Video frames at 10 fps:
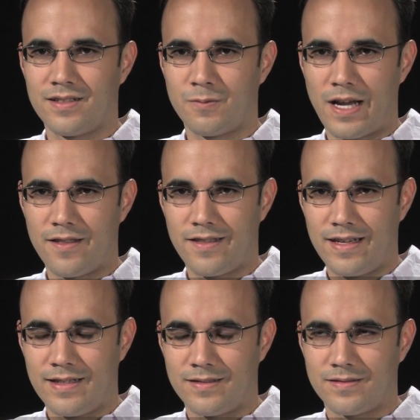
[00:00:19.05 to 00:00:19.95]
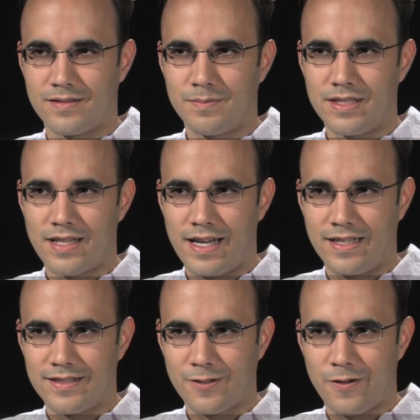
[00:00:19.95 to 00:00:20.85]
rather than
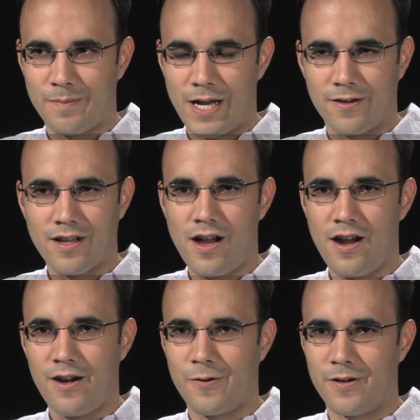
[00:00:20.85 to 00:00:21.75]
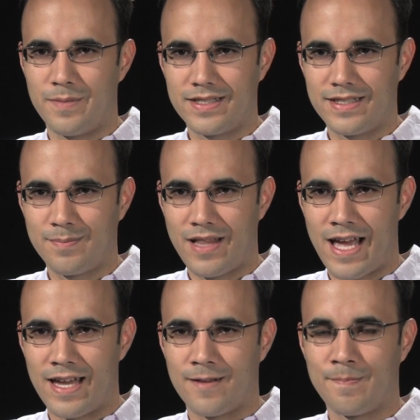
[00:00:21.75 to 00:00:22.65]
designing a solar-powered car or a business
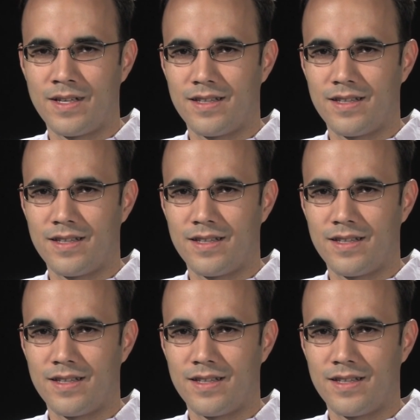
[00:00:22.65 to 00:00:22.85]
plan,